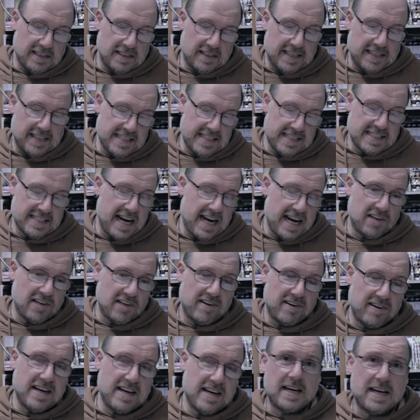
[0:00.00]
he's
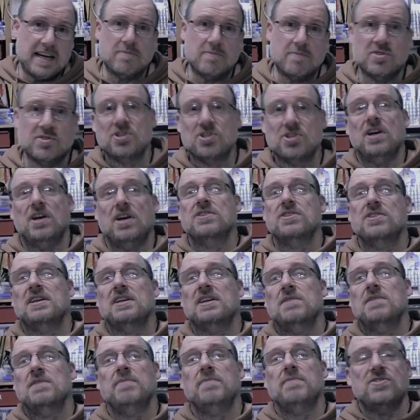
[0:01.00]
angry and comes charging
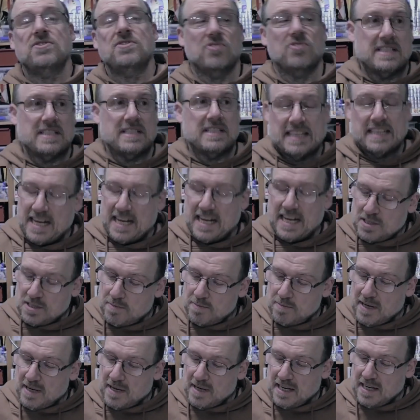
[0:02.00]
at me trying to catch
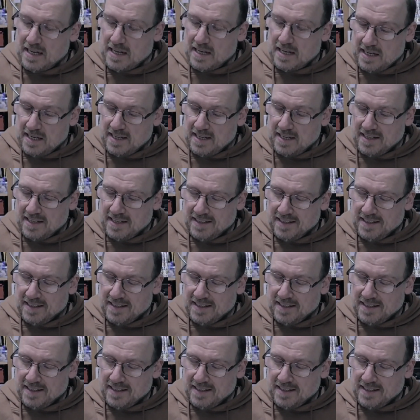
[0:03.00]
me uh,